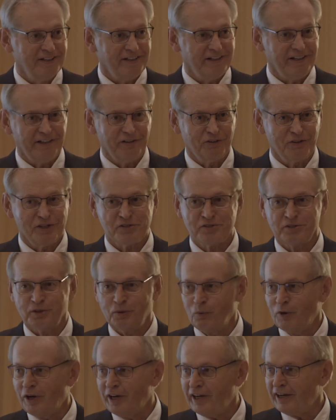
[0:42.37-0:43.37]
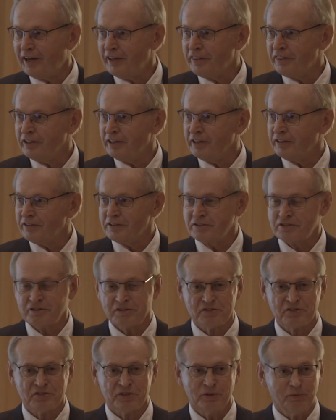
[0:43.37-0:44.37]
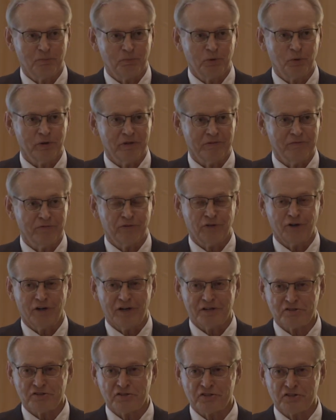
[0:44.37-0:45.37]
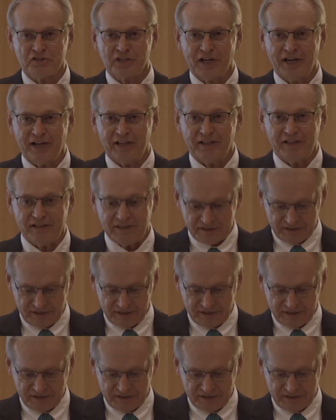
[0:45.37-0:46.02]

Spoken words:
and also why I think this is so important for our society